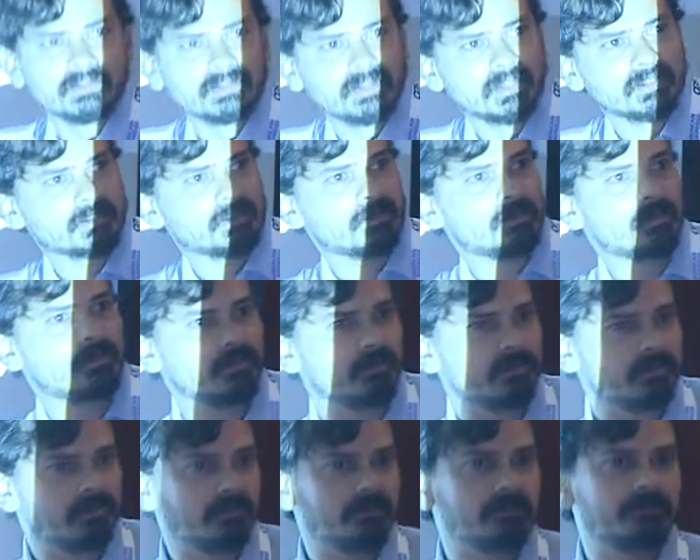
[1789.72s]
there is a
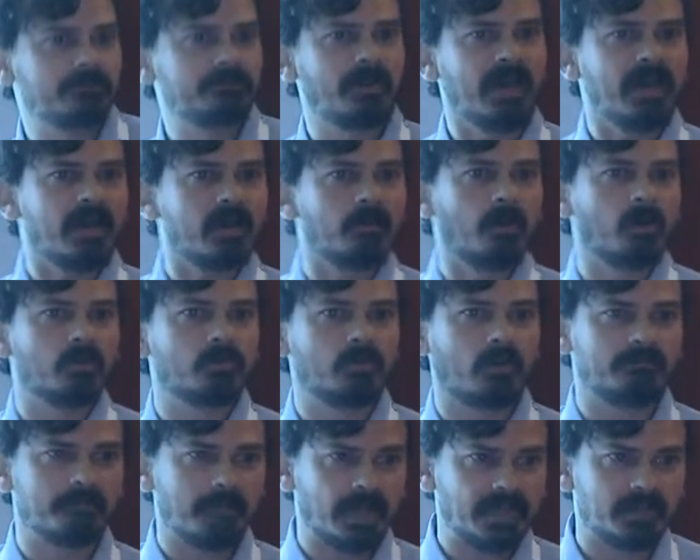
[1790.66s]
fair amount
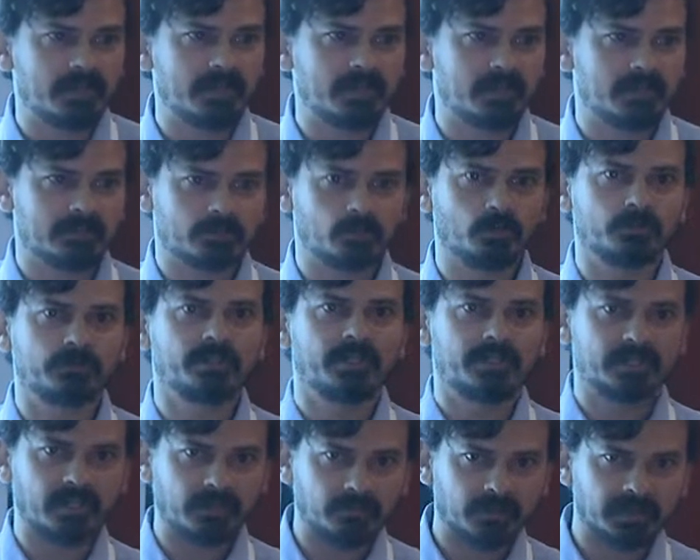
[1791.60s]
of metadata
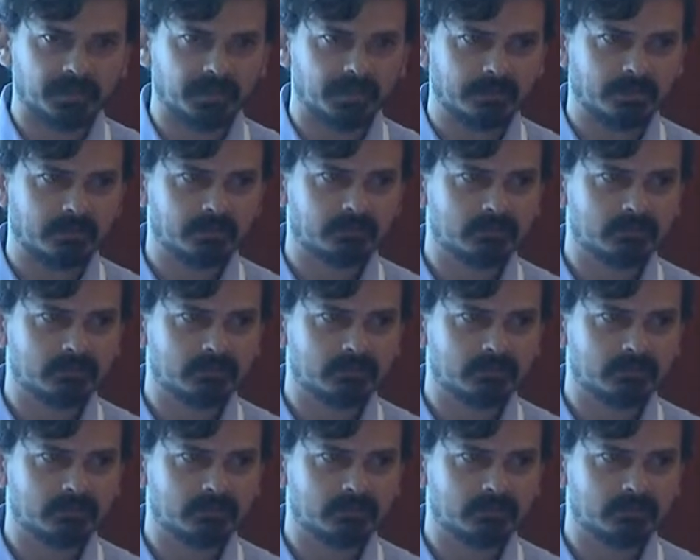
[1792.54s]
associated with it,